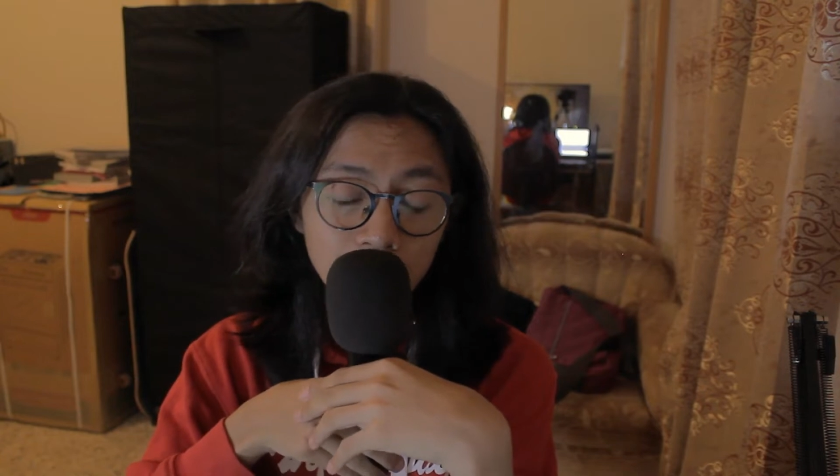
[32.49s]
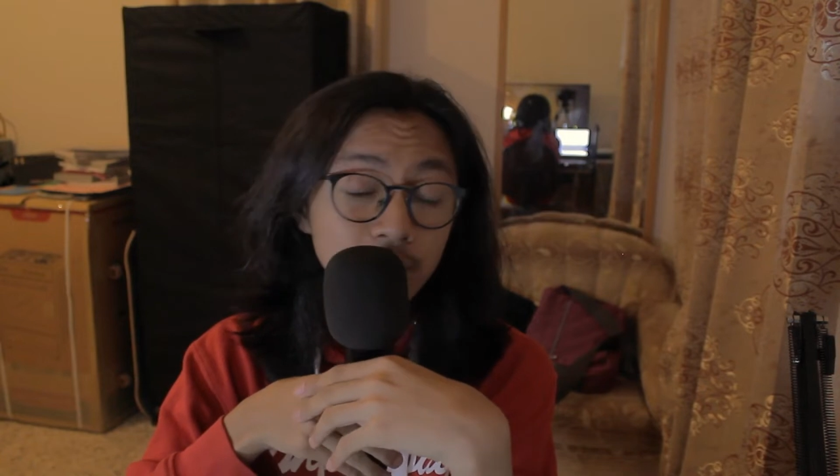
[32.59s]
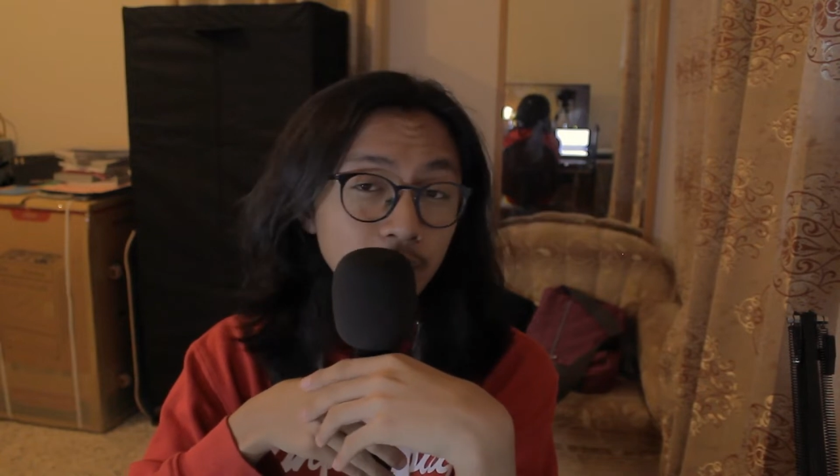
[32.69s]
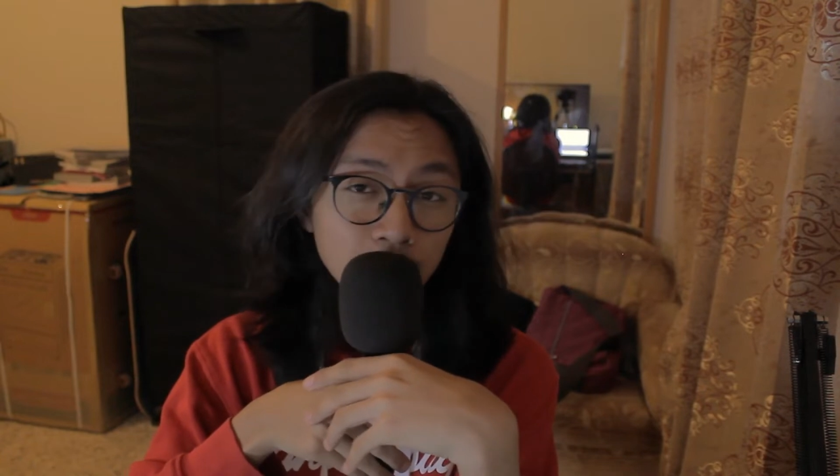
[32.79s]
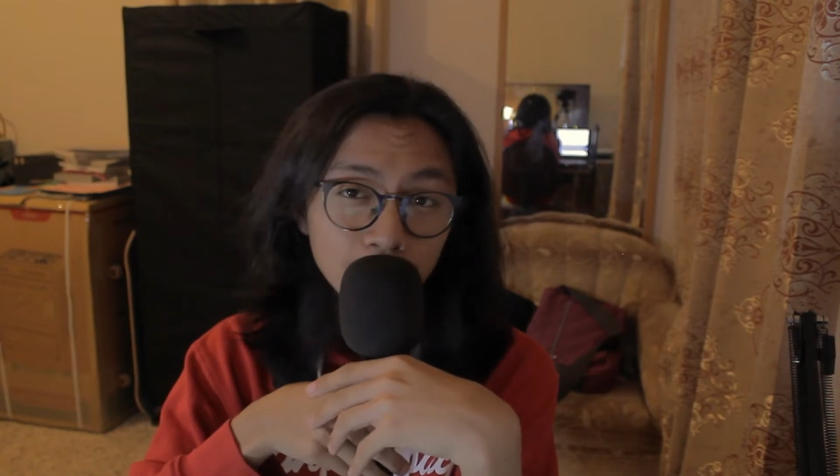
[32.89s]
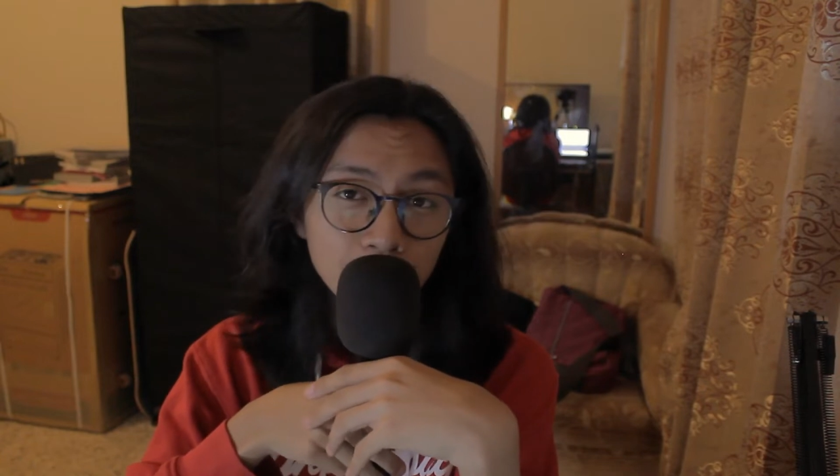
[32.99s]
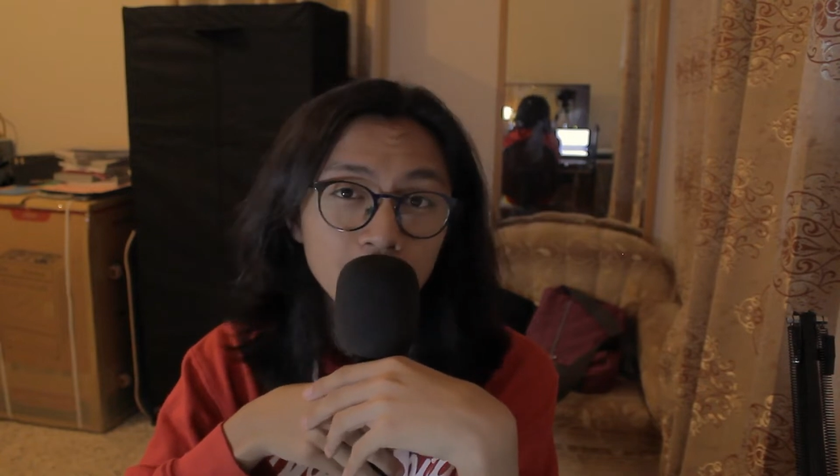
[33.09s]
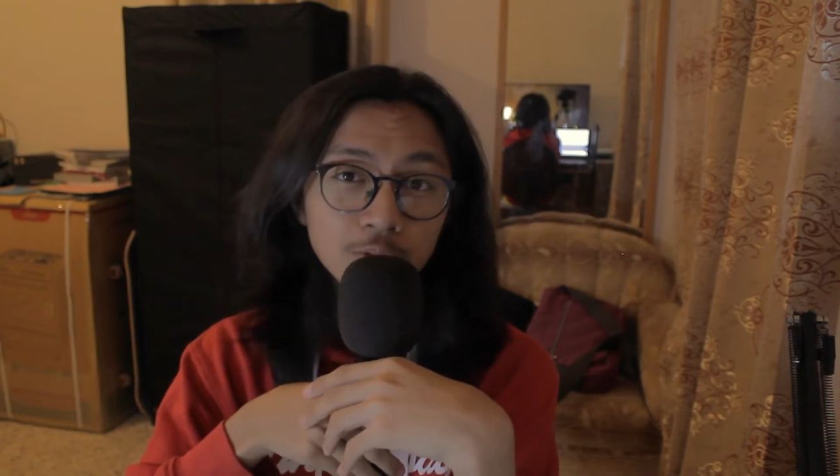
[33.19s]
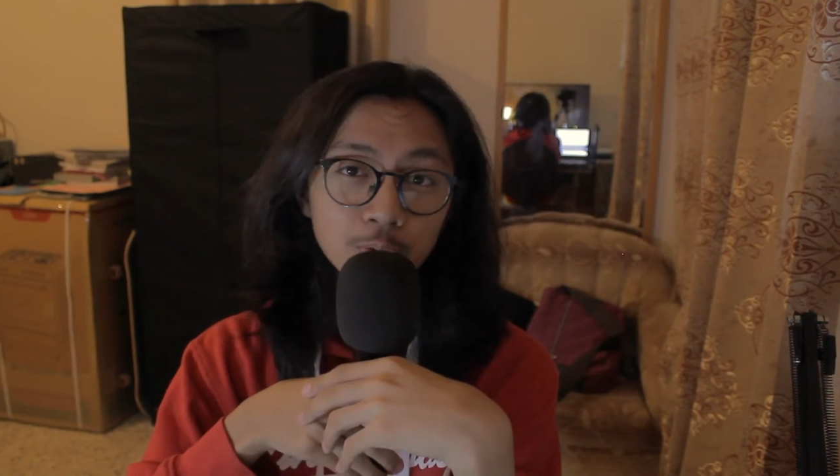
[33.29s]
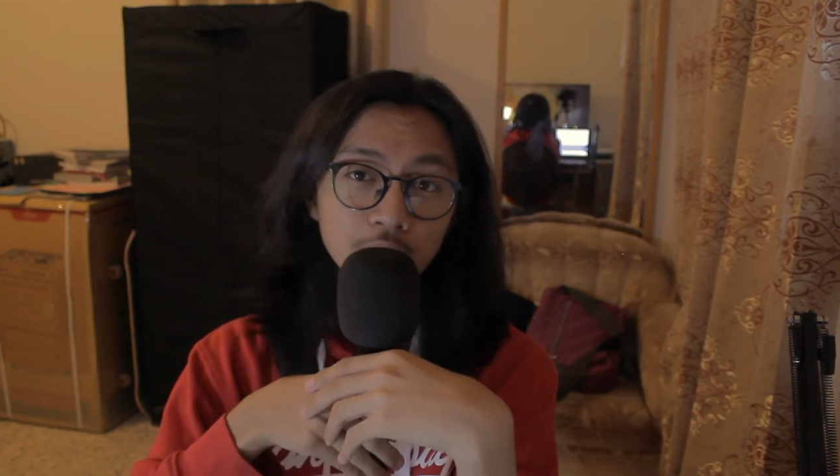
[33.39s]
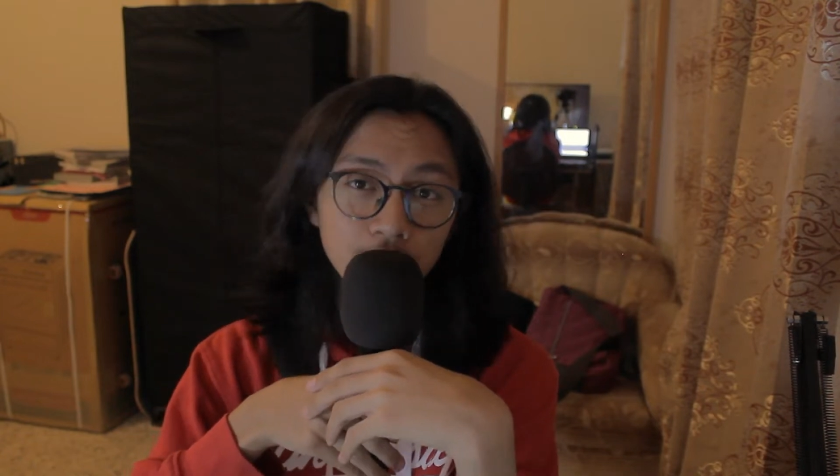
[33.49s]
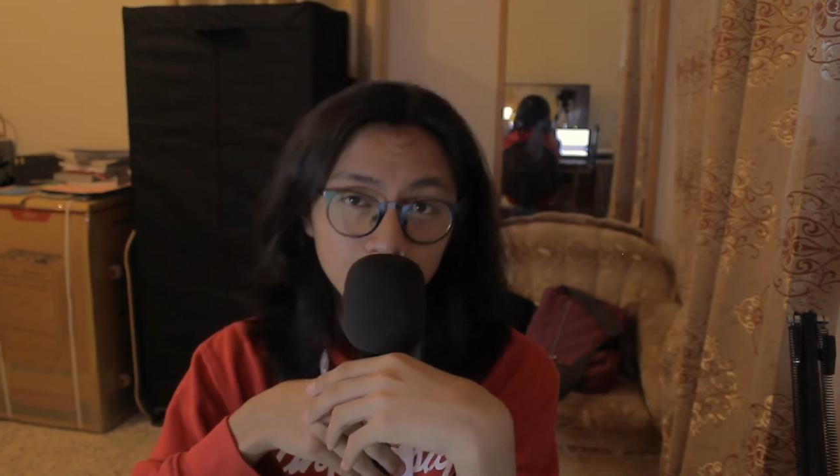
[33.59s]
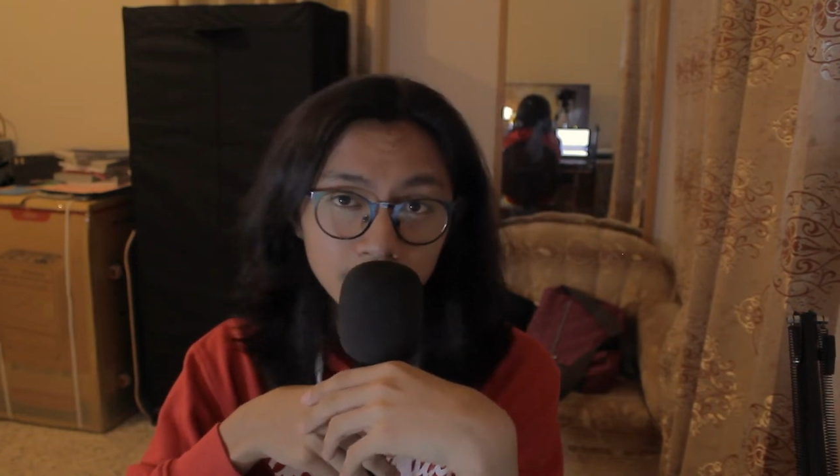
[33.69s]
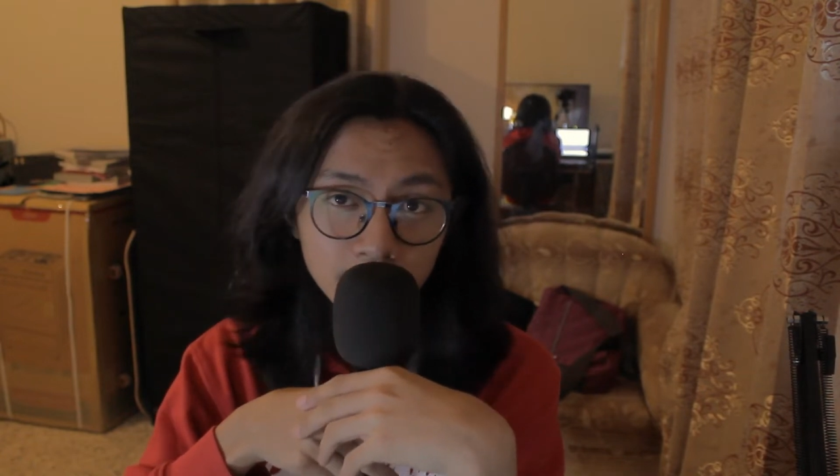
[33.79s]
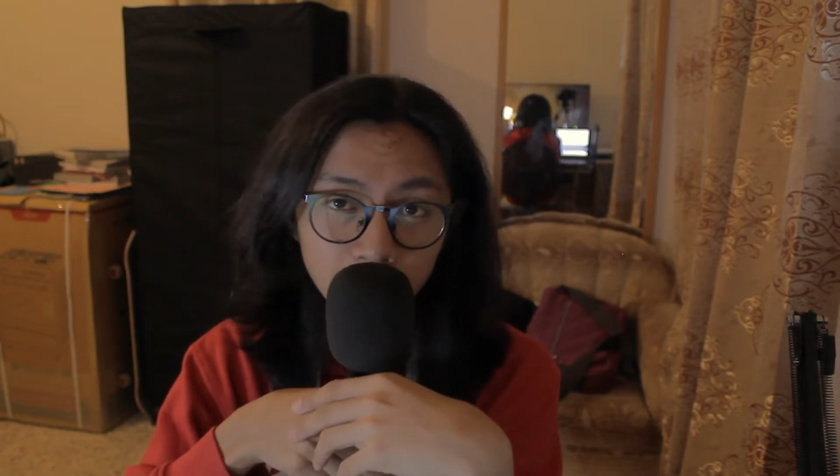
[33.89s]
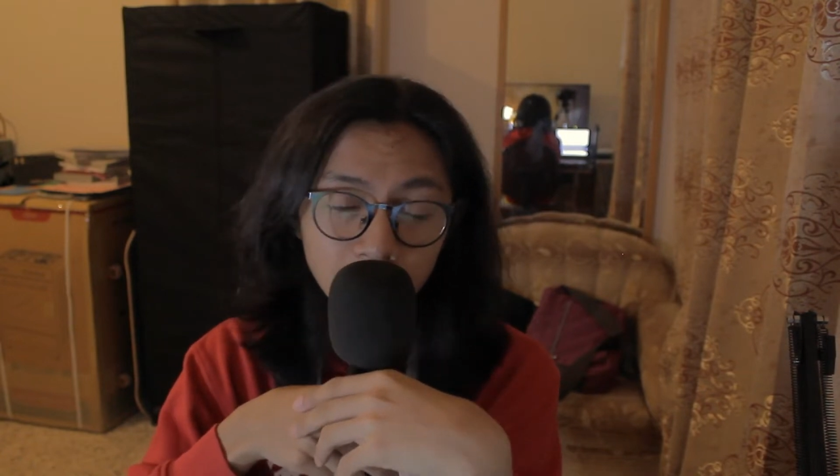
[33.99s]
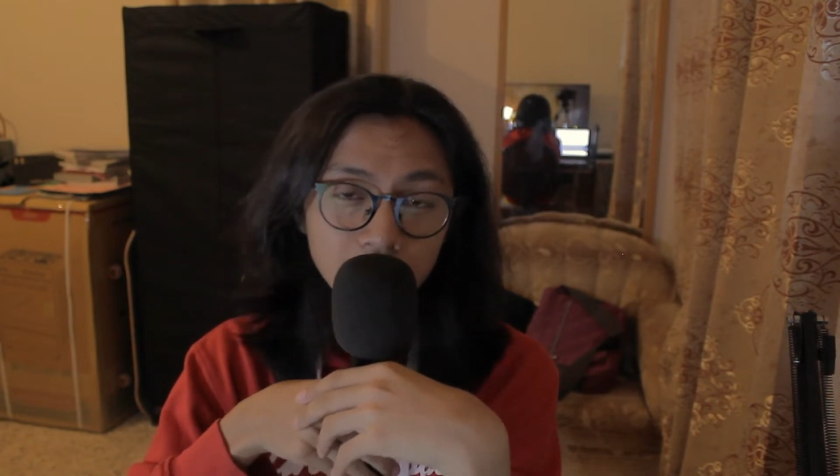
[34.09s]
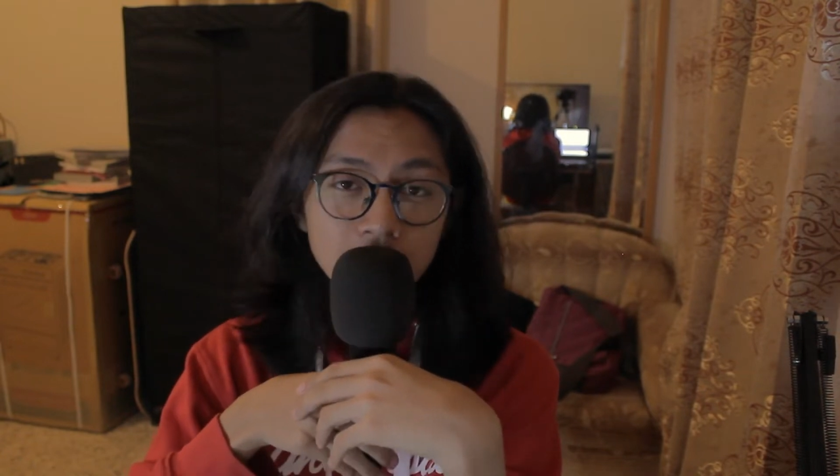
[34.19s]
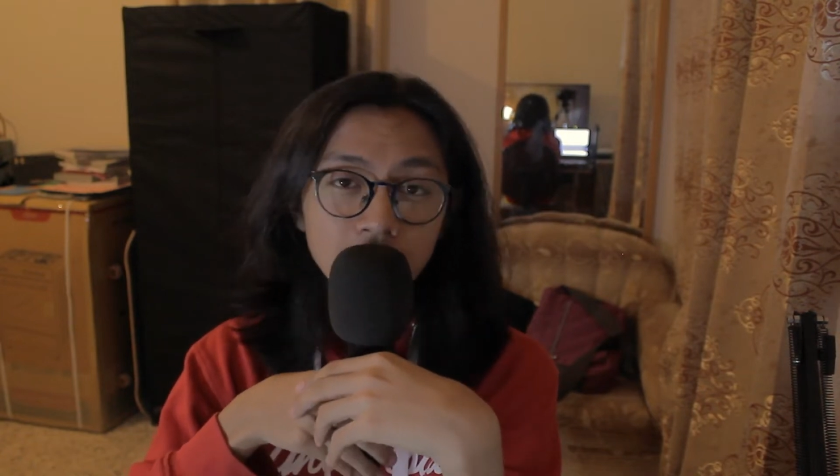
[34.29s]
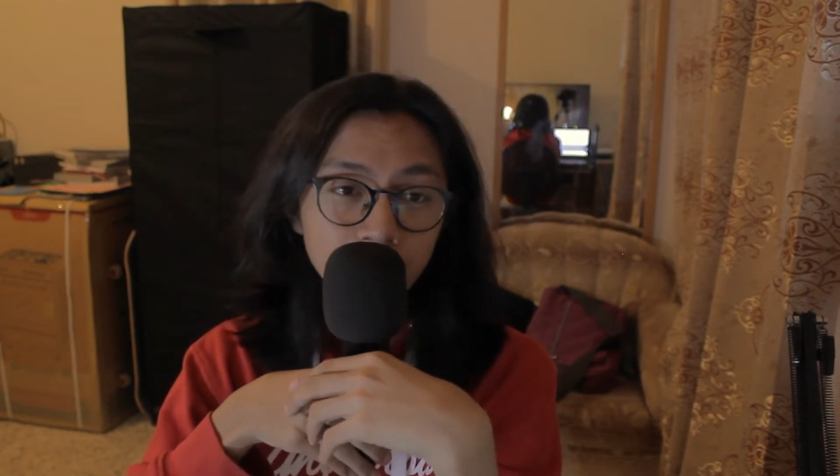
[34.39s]
aside from the squeaking of my
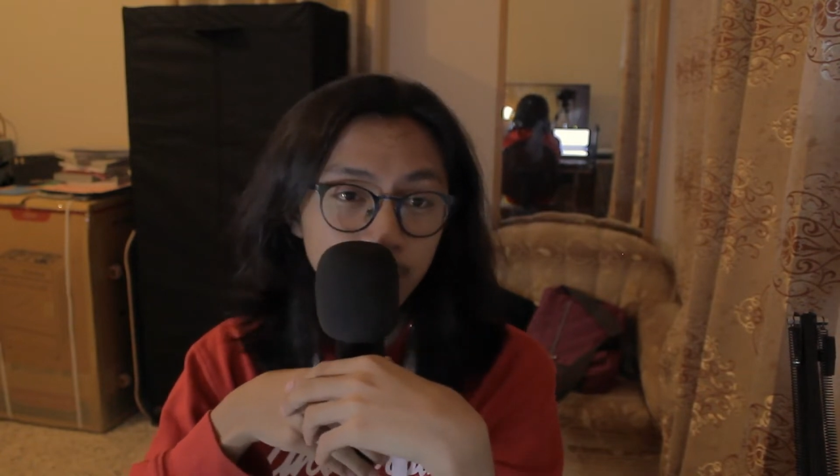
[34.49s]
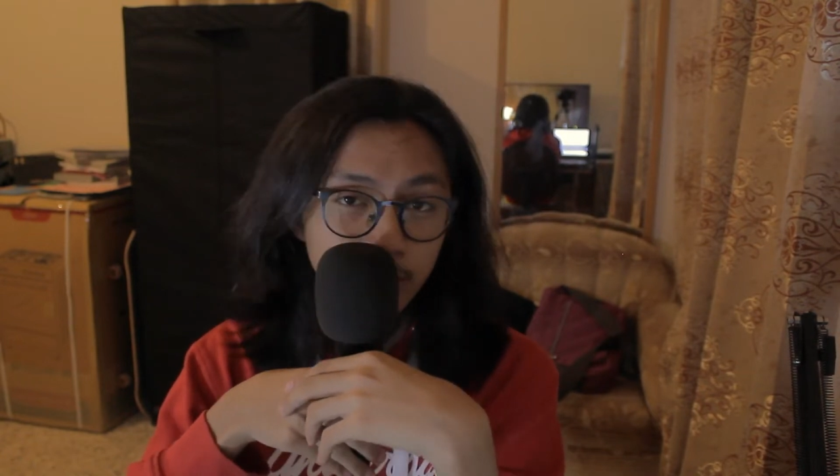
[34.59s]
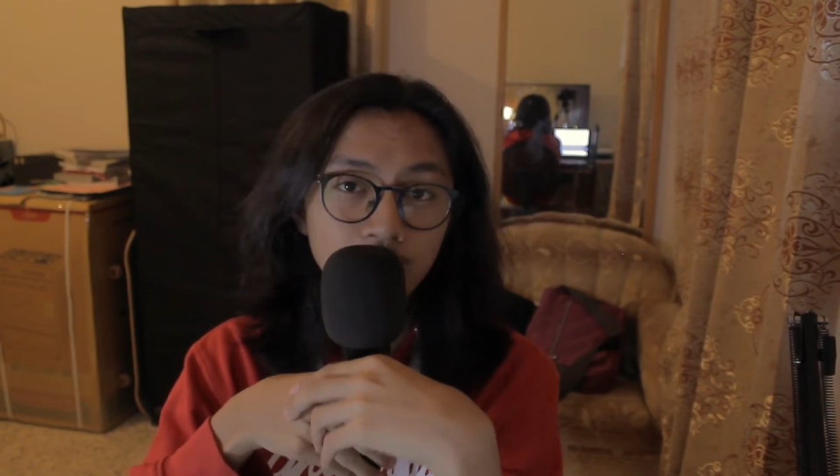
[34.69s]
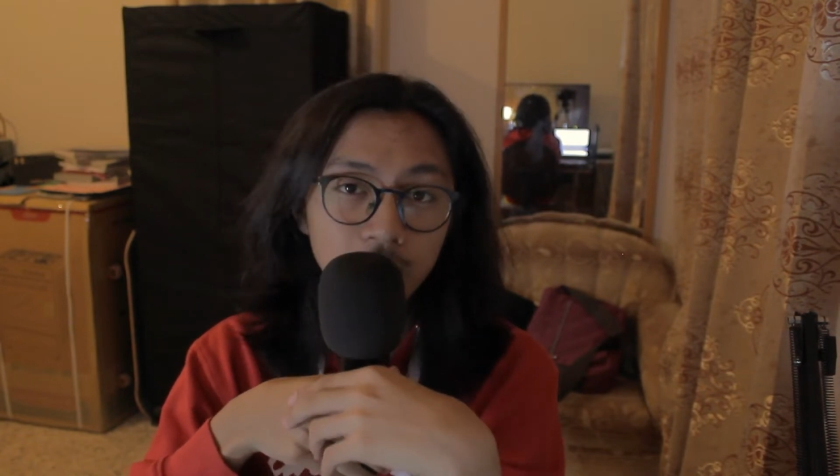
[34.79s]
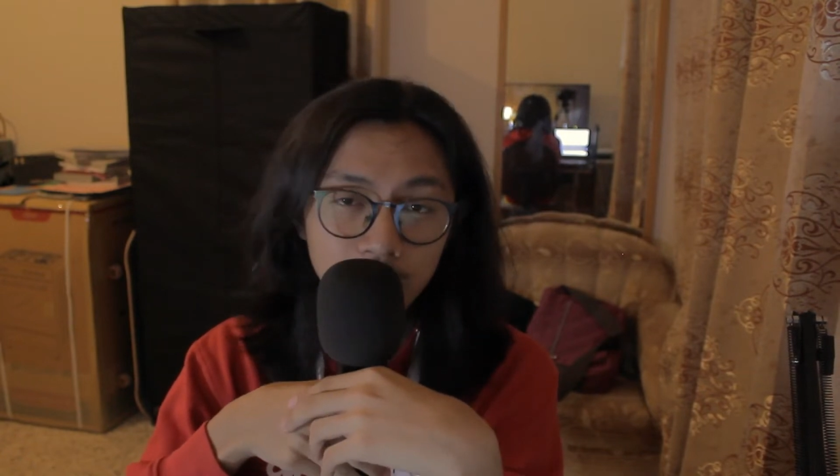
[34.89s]
chair and